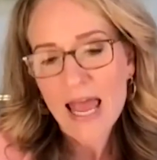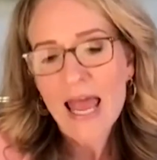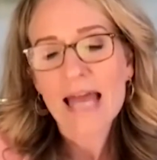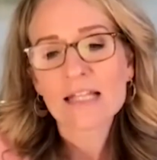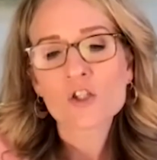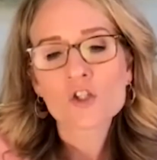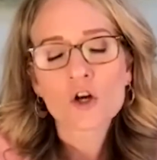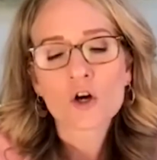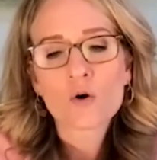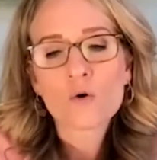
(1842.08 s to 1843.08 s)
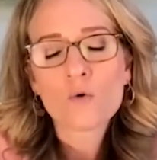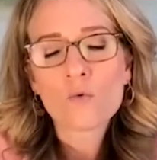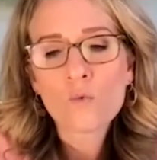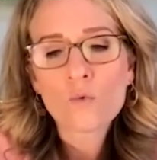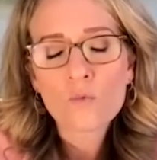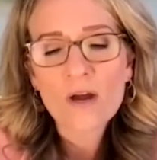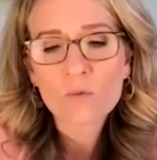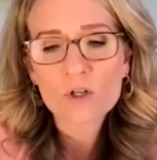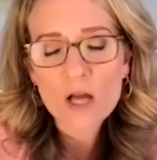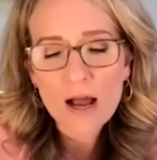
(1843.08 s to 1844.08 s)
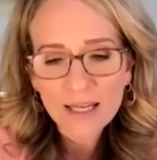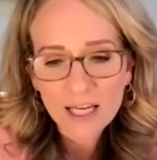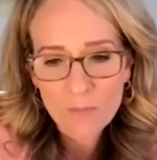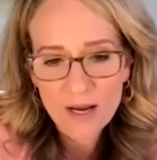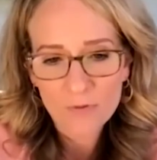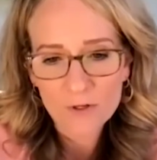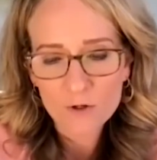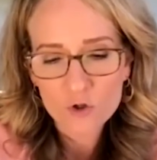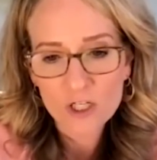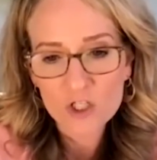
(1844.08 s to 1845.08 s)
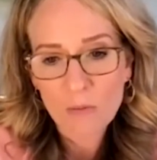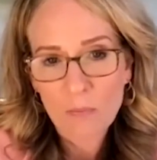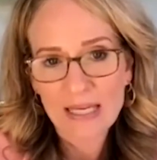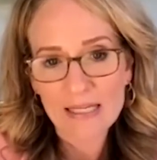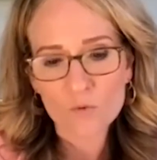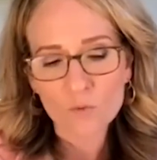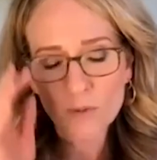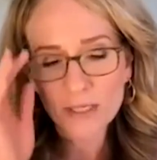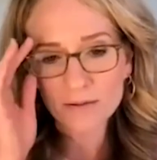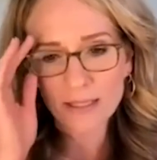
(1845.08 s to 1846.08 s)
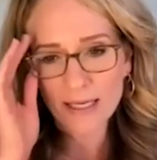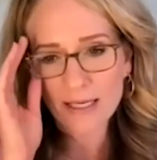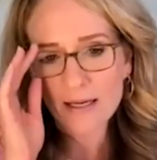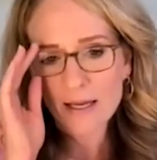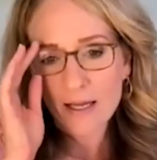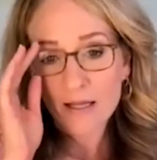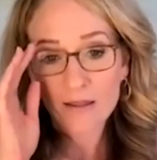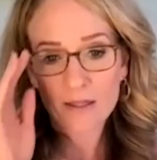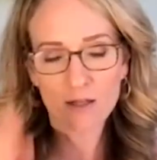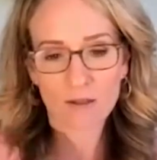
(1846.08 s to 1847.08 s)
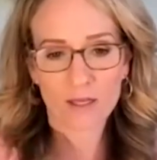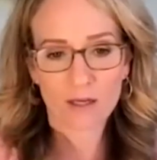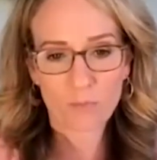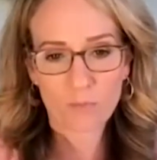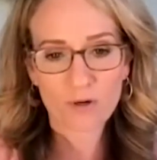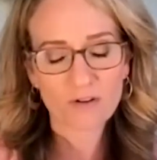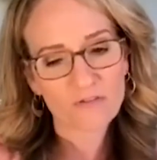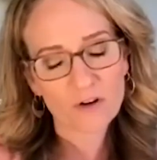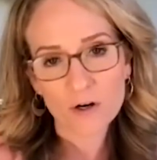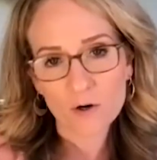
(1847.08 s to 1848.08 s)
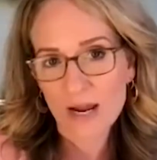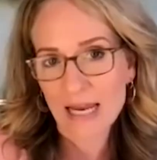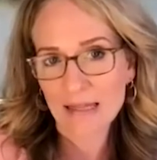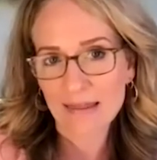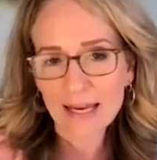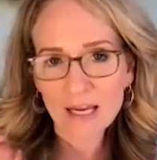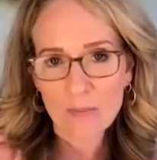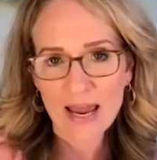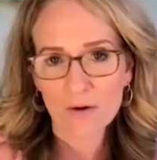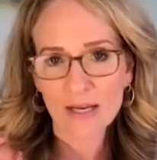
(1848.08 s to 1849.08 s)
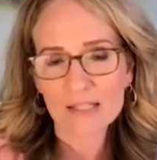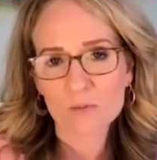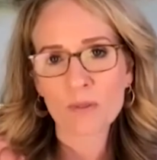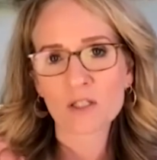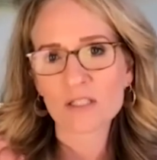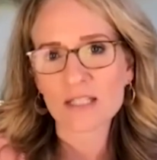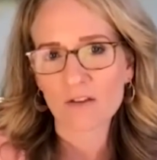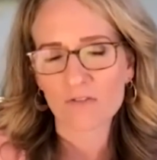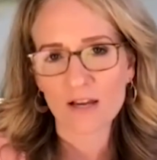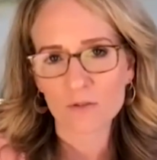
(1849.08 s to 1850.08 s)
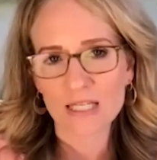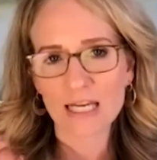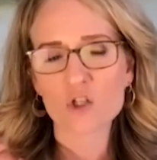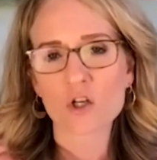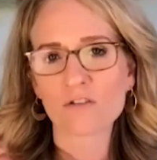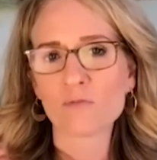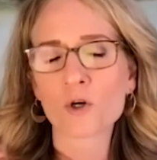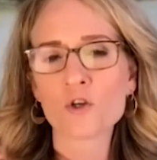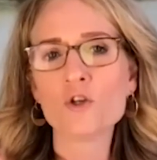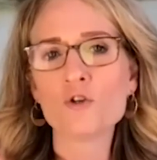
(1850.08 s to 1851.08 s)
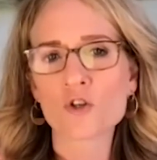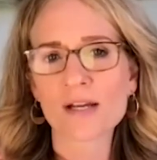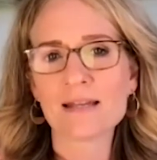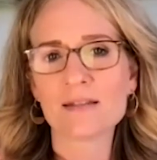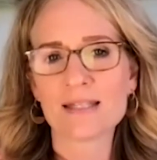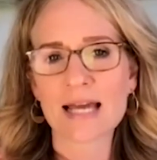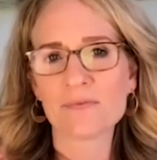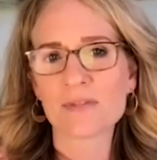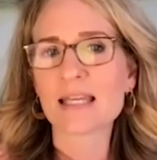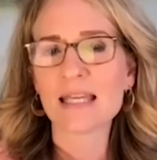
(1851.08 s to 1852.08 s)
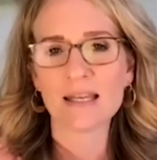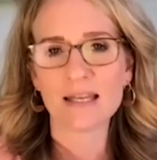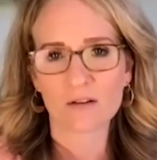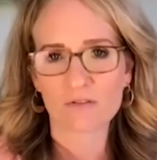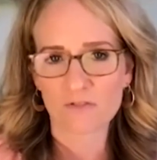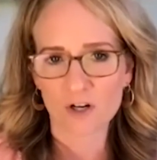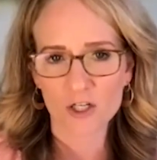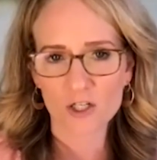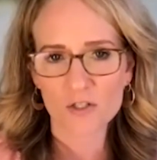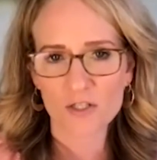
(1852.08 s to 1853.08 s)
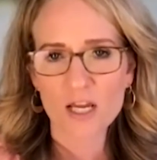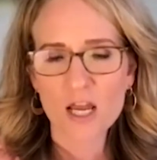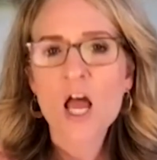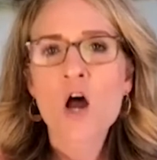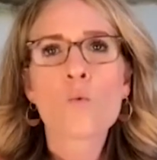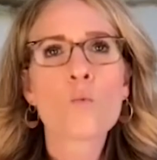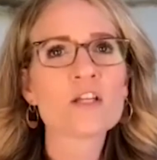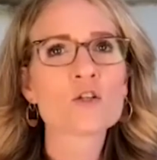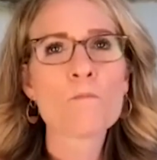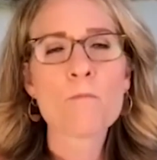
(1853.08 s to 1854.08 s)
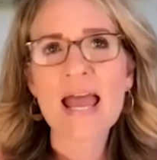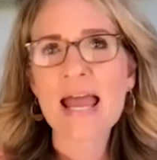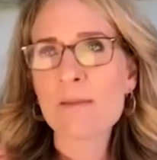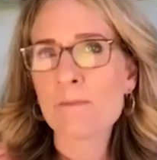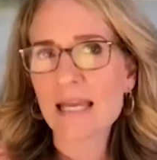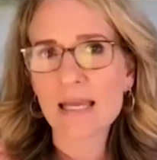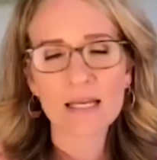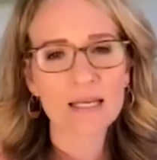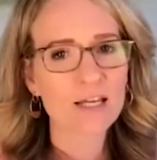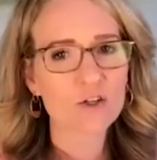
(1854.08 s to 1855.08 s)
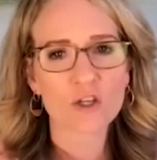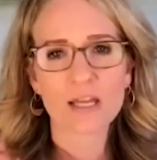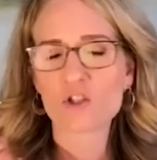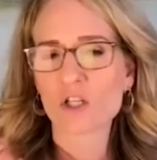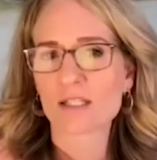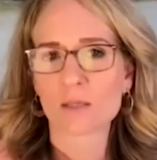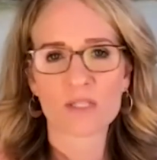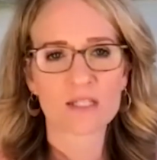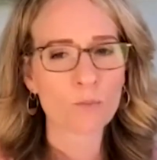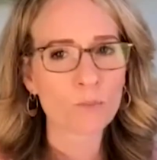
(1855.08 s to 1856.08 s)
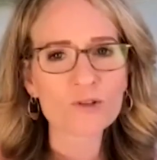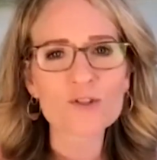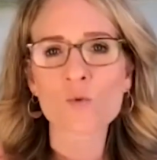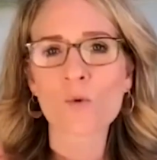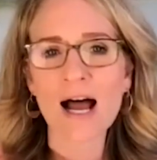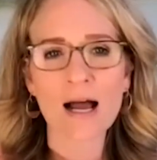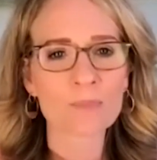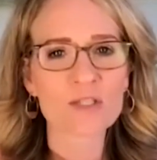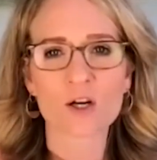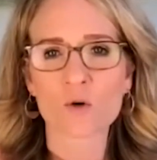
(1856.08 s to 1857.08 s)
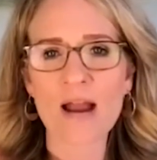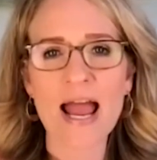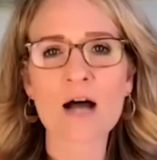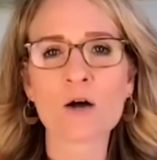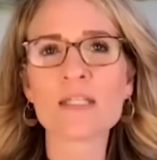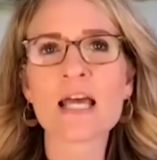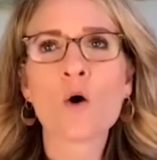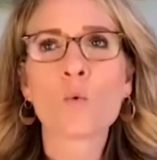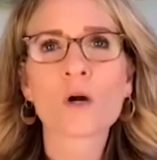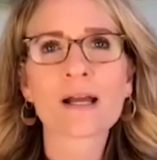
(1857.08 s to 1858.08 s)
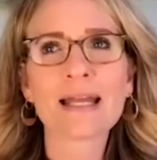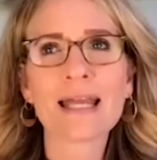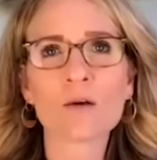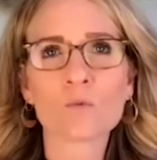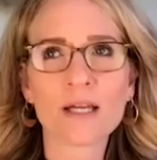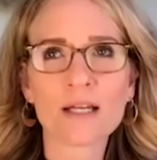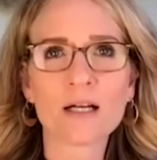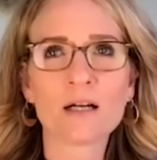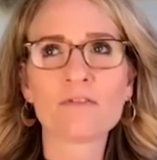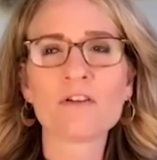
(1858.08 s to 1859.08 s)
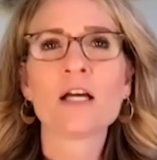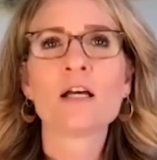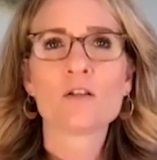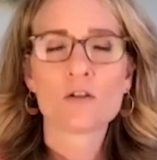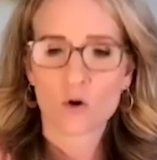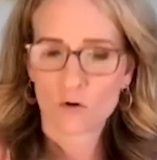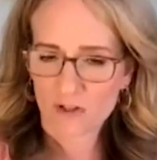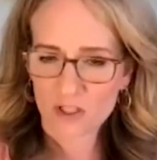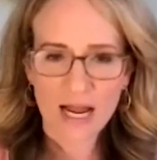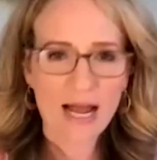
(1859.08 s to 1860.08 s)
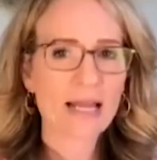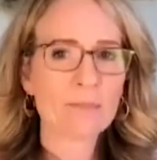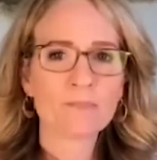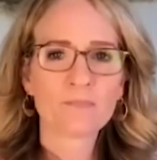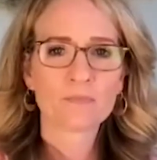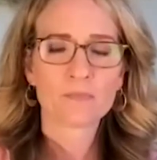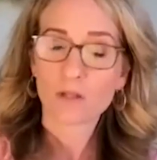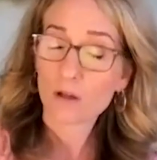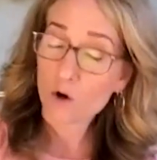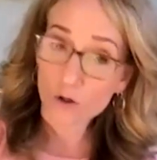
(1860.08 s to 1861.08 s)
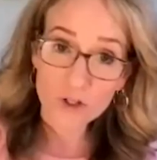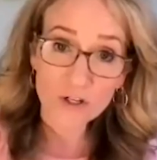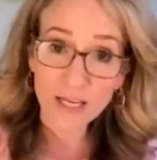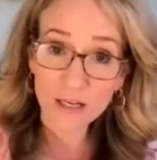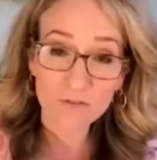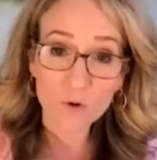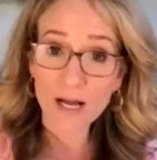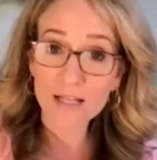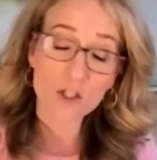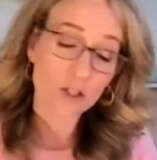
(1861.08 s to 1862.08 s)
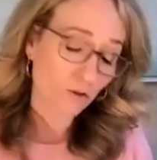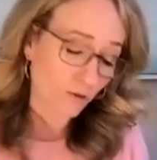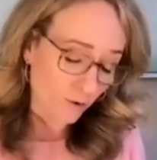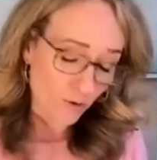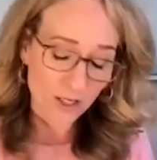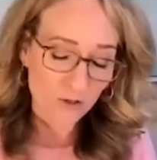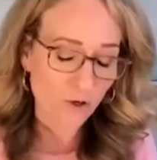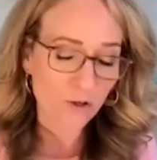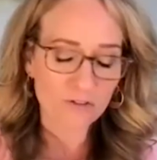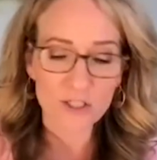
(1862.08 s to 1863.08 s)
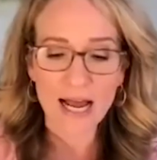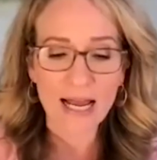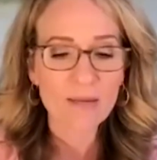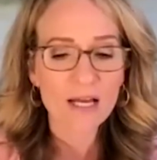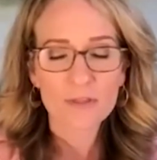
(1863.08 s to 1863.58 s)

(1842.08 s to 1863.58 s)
And so when we're talking about the nutrition piece, really, the preferred way to think about it is building a foundation of more nutrient-dense eating first, which may mean initially just some simple swaps around, we're going to get rid of, over time, you can cold turkey it if you want to, or you do it over time, the